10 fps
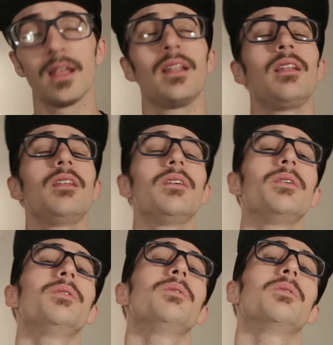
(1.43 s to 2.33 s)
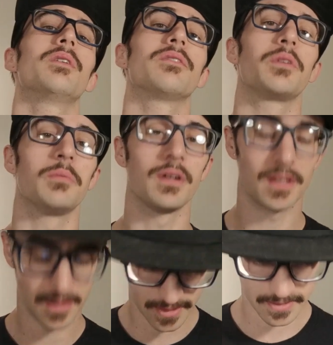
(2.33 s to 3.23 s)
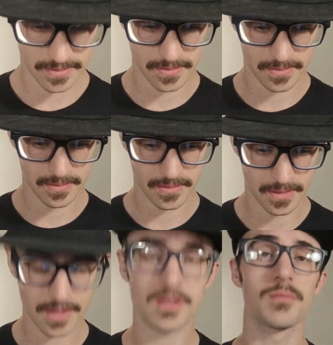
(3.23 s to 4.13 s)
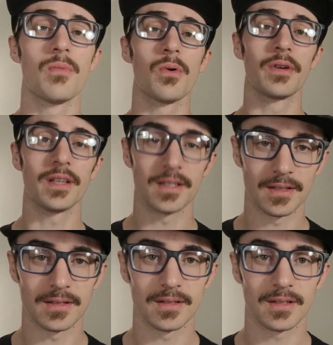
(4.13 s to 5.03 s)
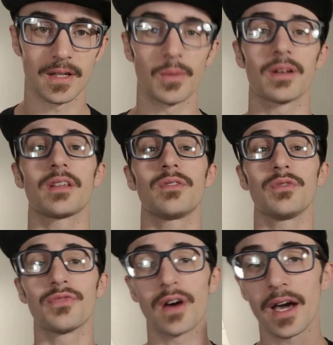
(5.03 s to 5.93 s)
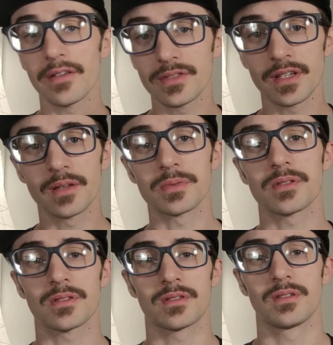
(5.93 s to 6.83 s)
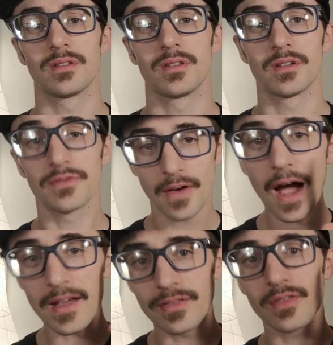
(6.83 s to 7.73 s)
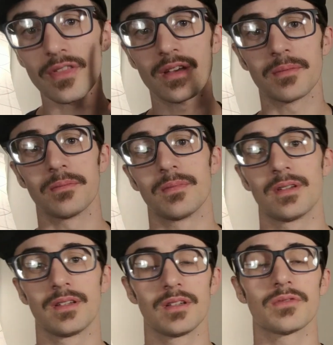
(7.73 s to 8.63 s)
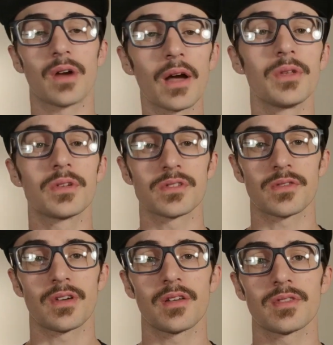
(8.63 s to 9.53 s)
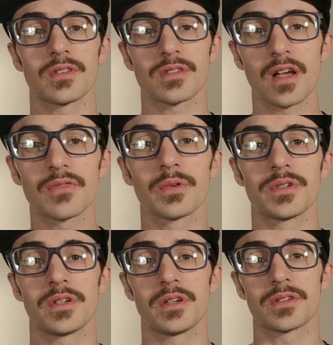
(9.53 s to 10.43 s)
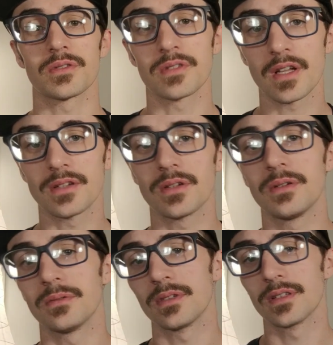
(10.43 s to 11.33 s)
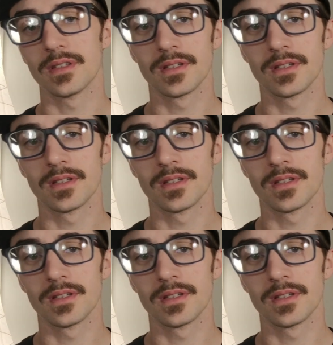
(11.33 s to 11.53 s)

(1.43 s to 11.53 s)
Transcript: Hello, everybody. It's the morning, and I wanted to give you five tips, five of them, for how you can survive as a software engineer, so stay tuned.